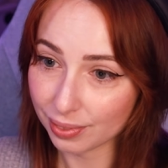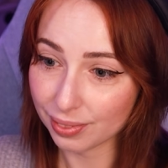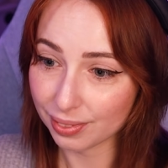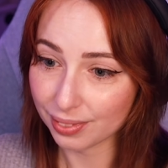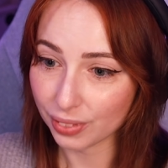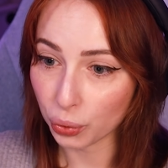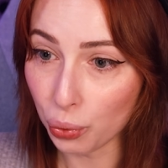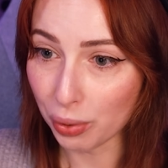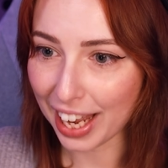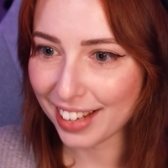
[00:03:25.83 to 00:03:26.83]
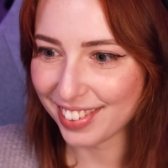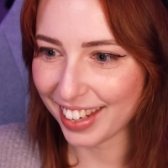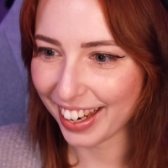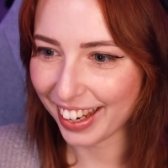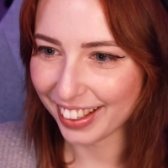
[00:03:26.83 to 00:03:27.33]
for Cuppy. Ooh,
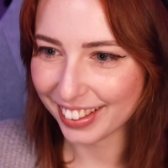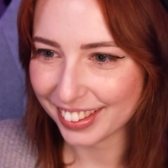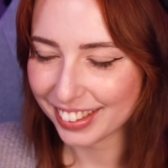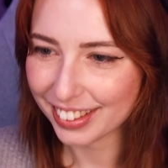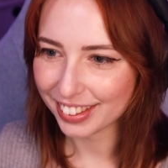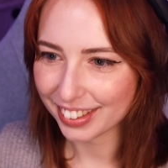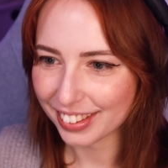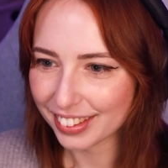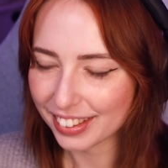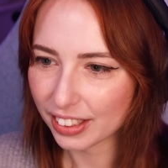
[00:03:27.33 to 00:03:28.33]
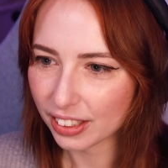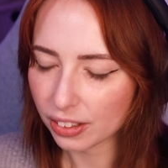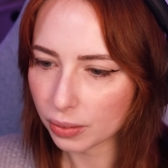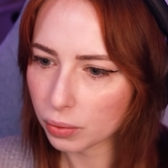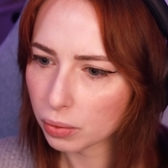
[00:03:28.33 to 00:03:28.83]
latte. Latte. I didn't
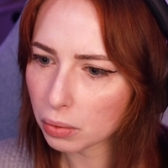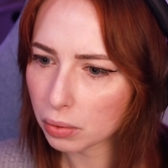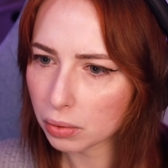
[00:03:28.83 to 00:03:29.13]
order them.